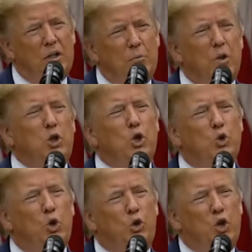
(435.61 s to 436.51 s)
But the
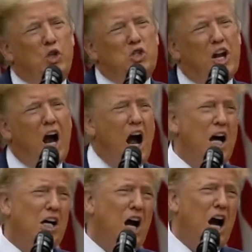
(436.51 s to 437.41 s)
truth is that
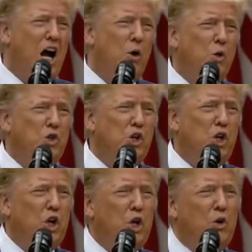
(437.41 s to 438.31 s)
Hong Kong was
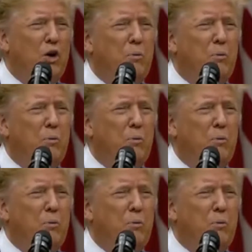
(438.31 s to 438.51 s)
secure